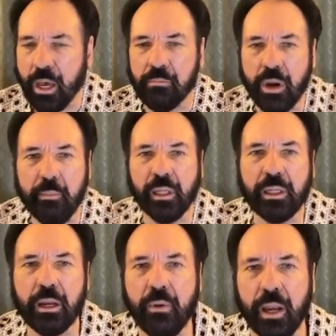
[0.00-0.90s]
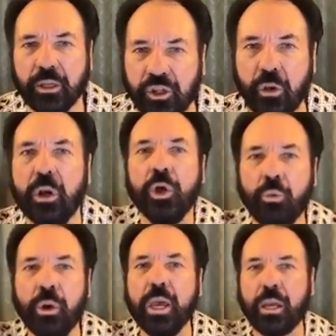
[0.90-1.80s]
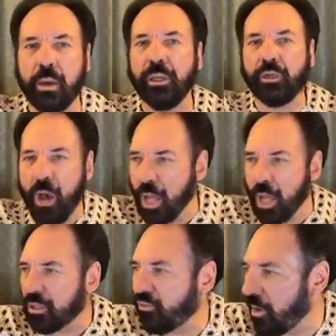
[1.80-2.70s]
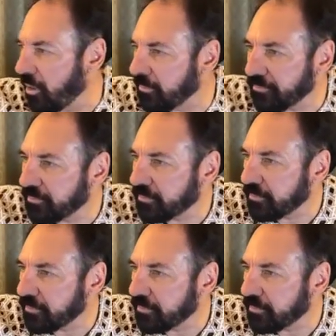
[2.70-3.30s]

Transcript: Become remnant, get ready. So we are coming to Huntsville.